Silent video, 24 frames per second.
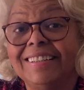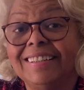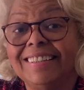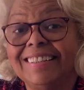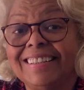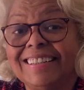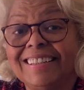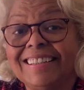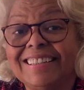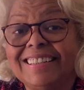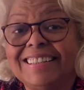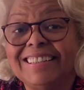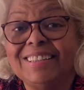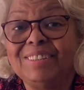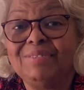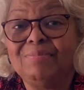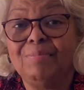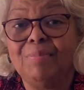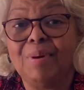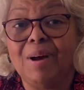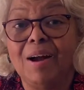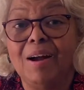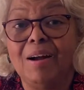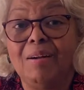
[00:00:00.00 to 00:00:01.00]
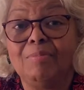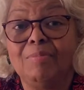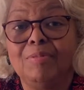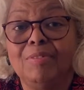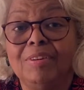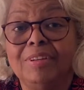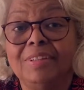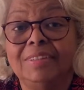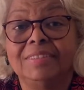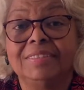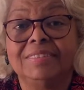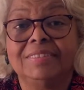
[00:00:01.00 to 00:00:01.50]
This is
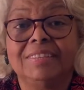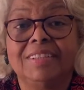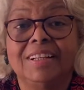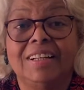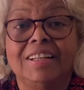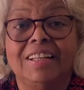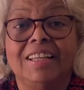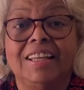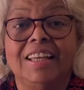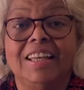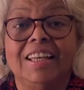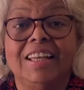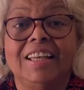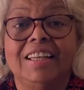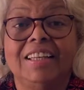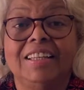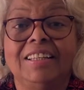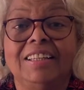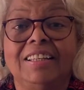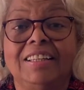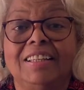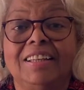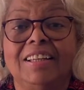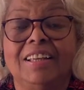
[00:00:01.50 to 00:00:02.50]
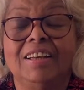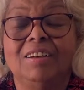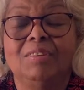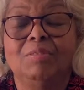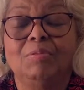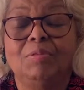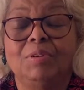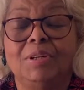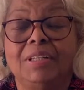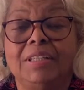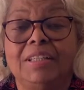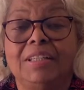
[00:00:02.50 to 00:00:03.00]
Barbara again
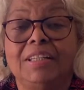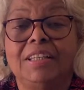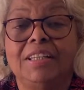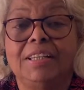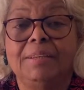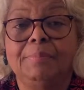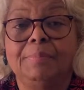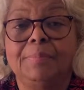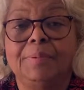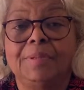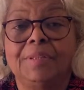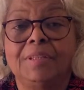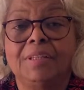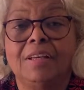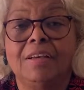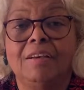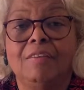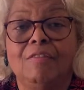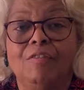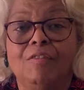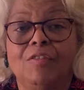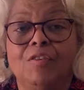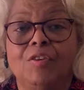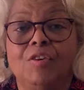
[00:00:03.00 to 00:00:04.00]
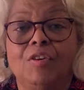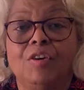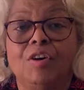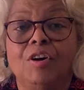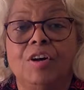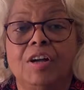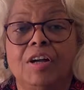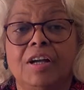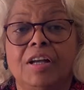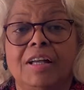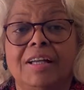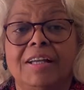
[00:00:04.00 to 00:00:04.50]
with tips for
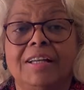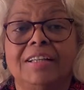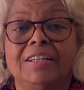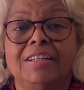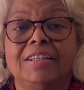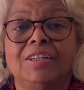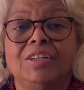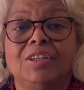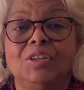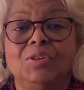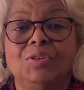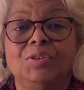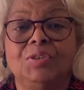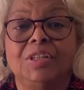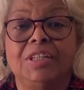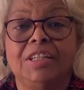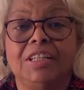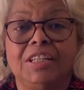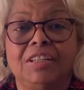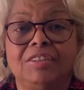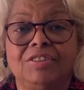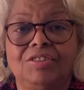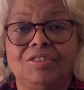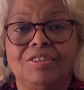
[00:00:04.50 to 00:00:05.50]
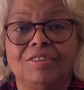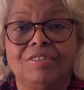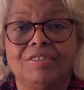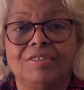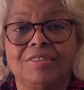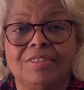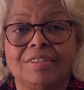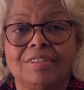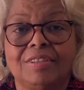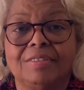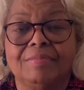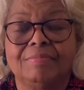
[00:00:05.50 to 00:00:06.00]
new
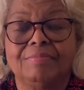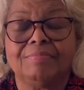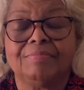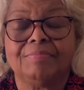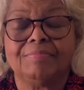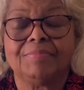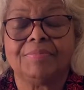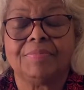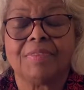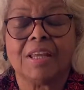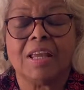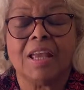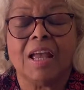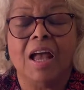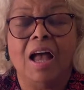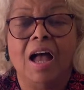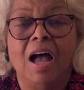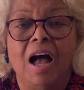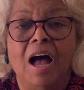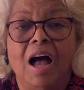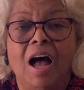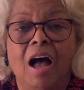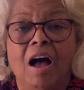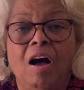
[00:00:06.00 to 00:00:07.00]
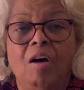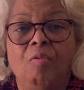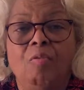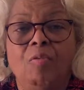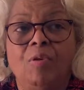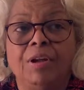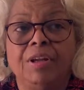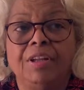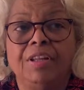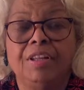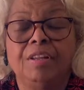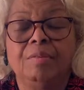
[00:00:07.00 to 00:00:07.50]
teachers.
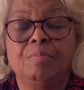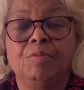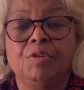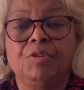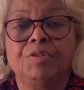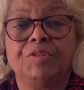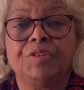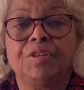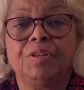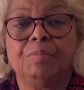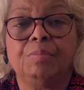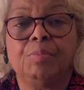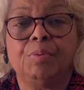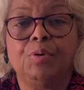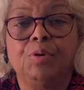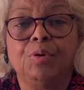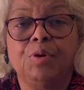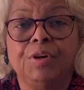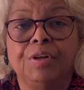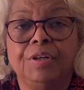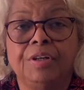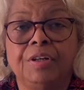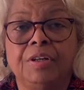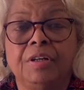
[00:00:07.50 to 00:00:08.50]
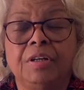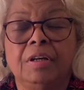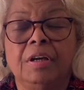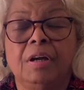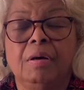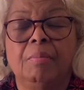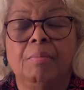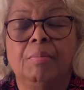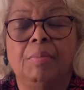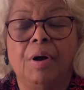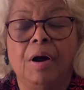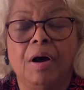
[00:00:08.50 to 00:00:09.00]
One of the most important
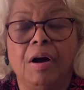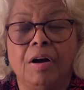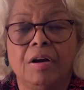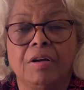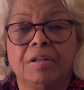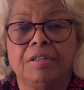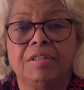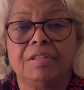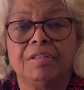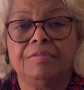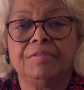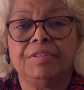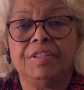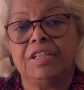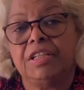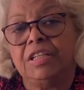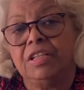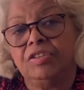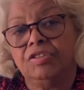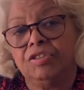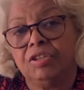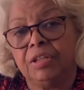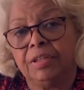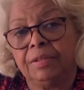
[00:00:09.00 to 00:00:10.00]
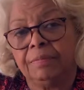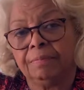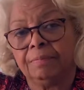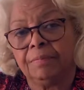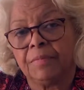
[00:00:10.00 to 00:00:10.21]
parts of teaching,